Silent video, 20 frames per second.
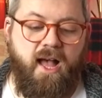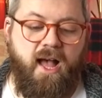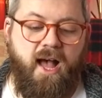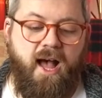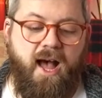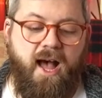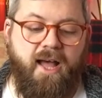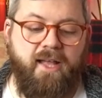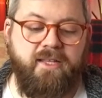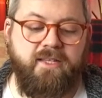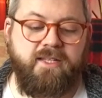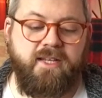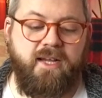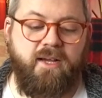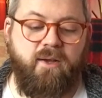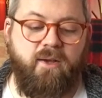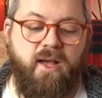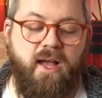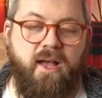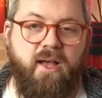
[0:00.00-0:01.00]
and
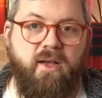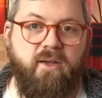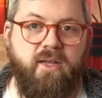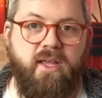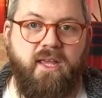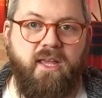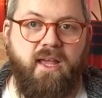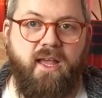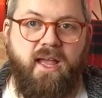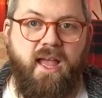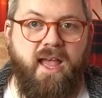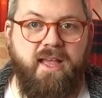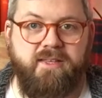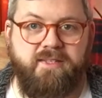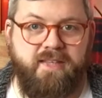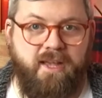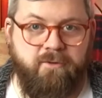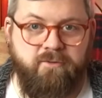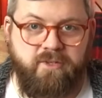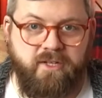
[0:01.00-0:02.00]
it
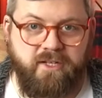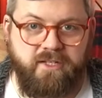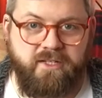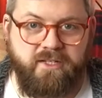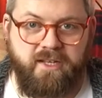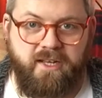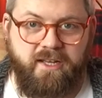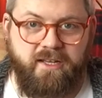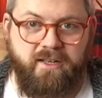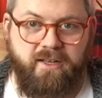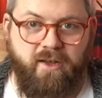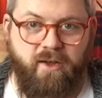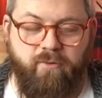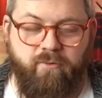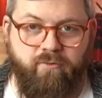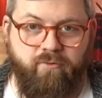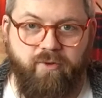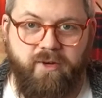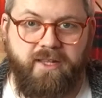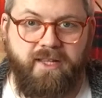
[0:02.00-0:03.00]
sounded
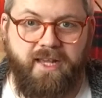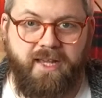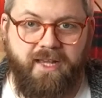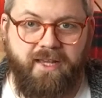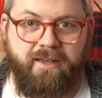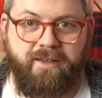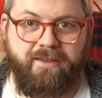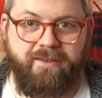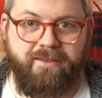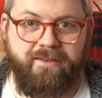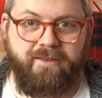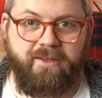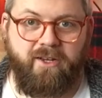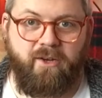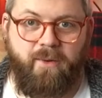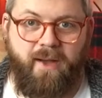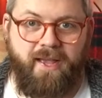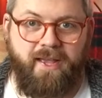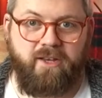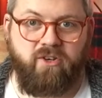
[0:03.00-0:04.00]
really
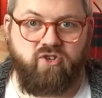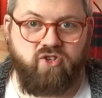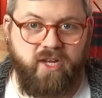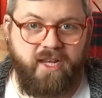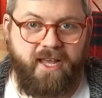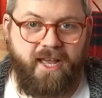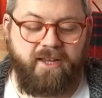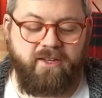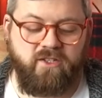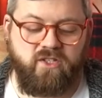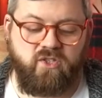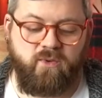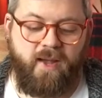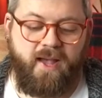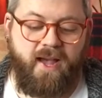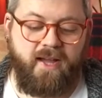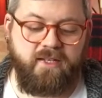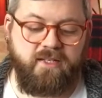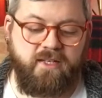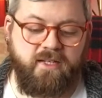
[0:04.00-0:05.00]
quite intriguing, so I
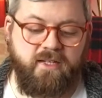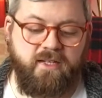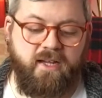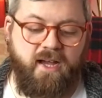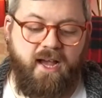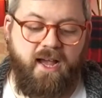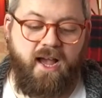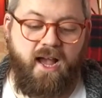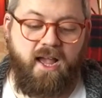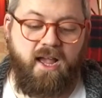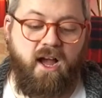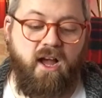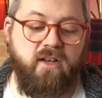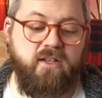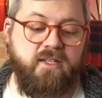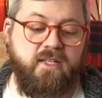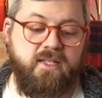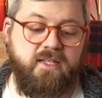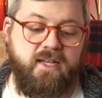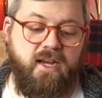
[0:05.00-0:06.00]
had to I, I,
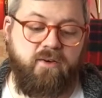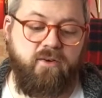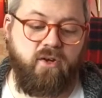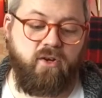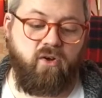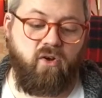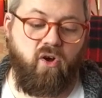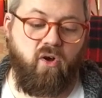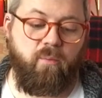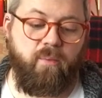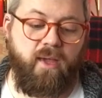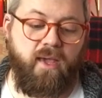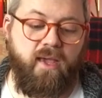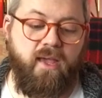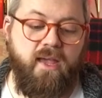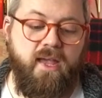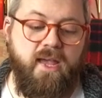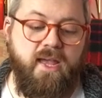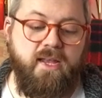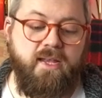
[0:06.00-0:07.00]
hunted down a copy.
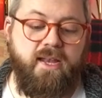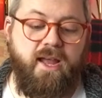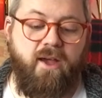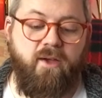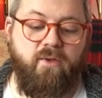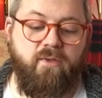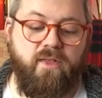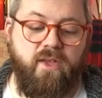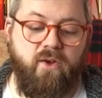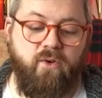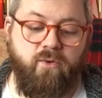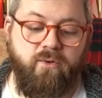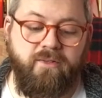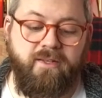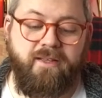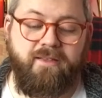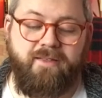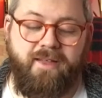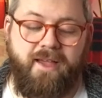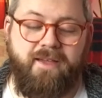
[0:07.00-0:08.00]
Now the
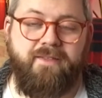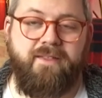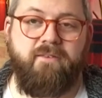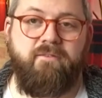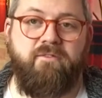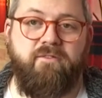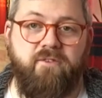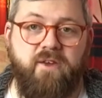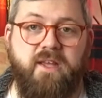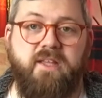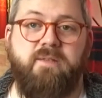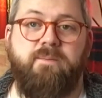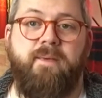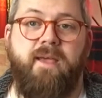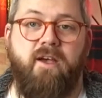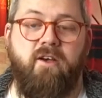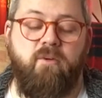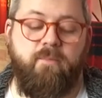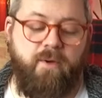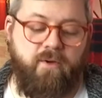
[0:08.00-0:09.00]
only thing that freaks me
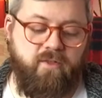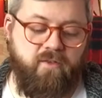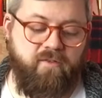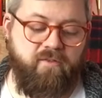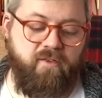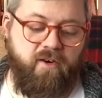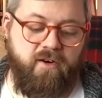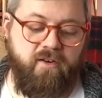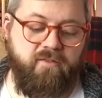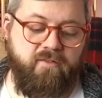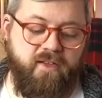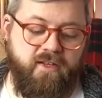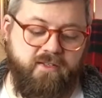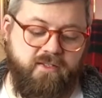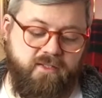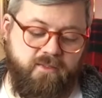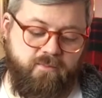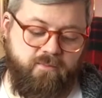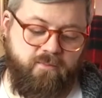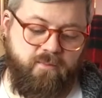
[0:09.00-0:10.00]
out about the front of
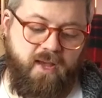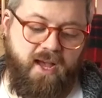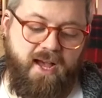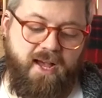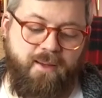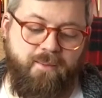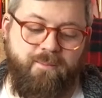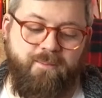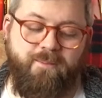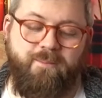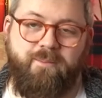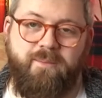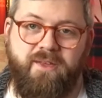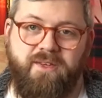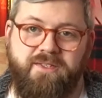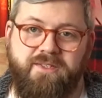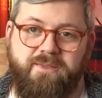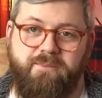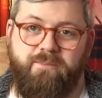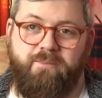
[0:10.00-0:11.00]
this um,
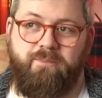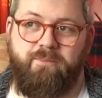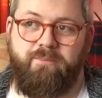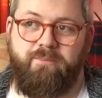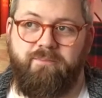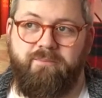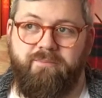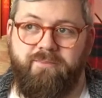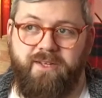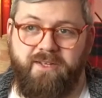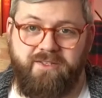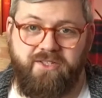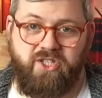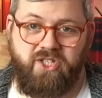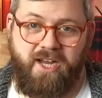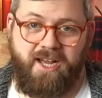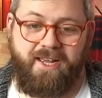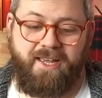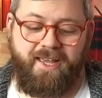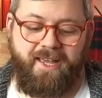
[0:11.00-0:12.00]
this dust
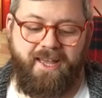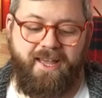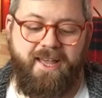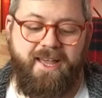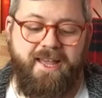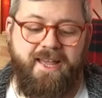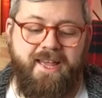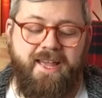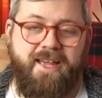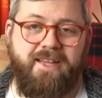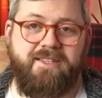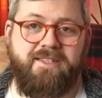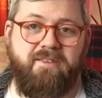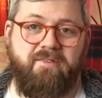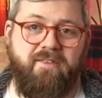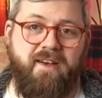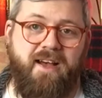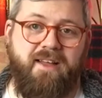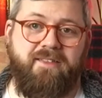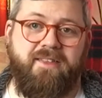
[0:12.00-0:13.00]
jacket is the
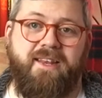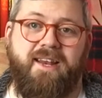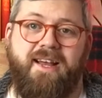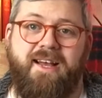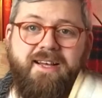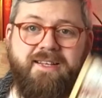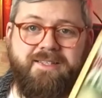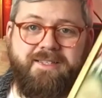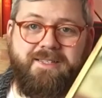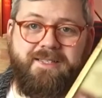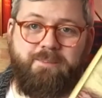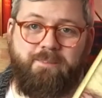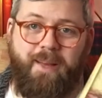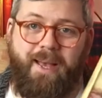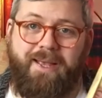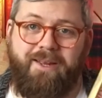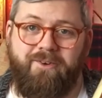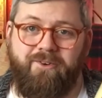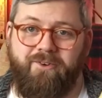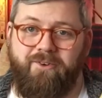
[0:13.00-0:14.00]
fact that it has a
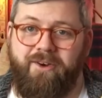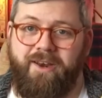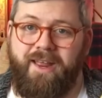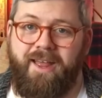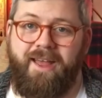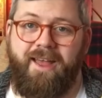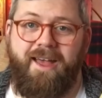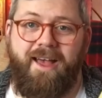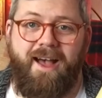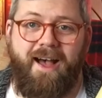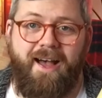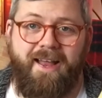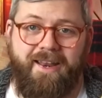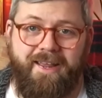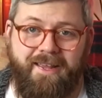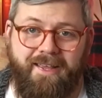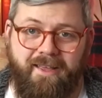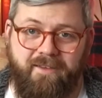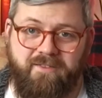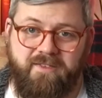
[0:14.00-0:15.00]
spider on it, and
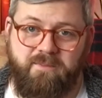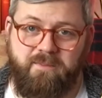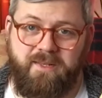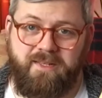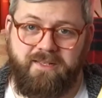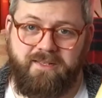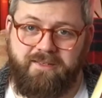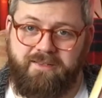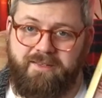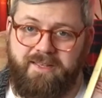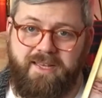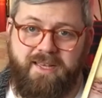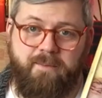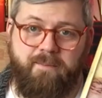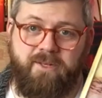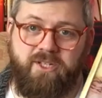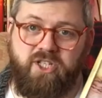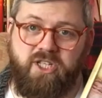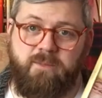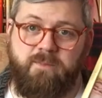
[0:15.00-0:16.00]
it gives me the, the
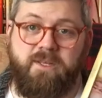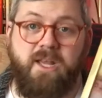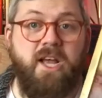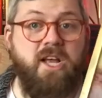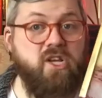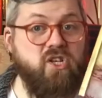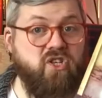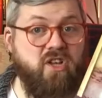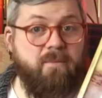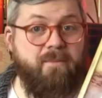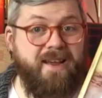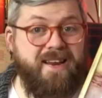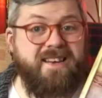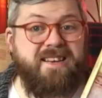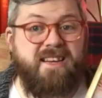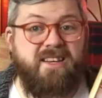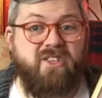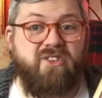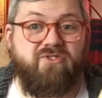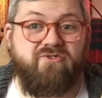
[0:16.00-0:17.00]
heebie-jeebs. So I might
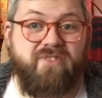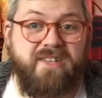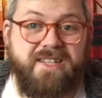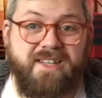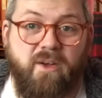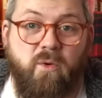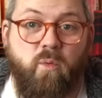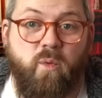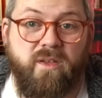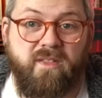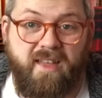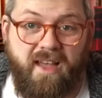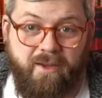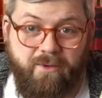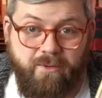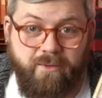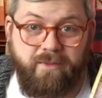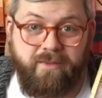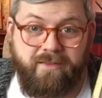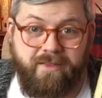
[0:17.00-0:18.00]
need to read it
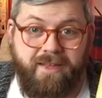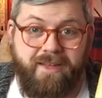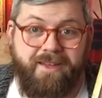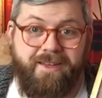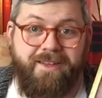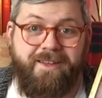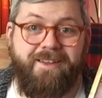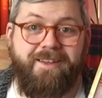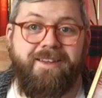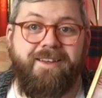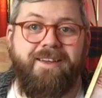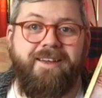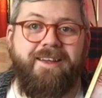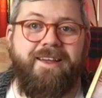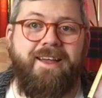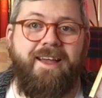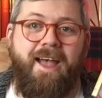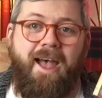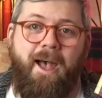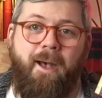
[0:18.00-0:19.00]
without the
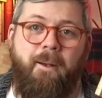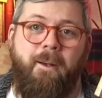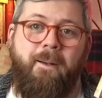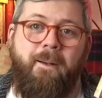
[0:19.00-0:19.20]
uh,